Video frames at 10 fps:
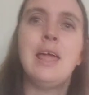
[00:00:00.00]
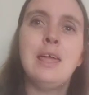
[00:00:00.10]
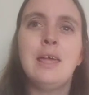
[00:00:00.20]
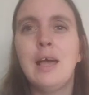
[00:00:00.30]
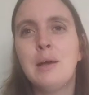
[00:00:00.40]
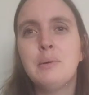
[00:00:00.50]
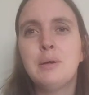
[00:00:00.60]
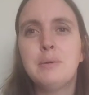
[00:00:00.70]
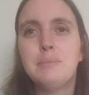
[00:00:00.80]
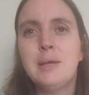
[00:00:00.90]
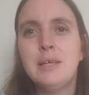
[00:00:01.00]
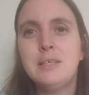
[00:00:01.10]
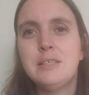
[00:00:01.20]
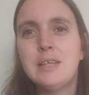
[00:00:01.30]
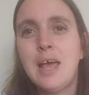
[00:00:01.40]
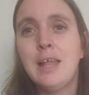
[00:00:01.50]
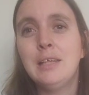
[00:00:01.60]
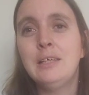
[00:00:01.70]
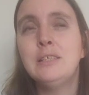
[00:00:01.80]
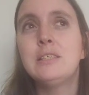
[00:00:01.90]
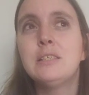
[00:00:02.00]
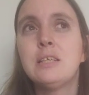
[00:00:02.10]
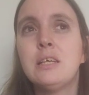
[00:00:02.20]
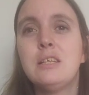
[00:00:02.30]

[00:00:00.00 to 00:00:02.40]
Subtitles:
8-hour page tallies,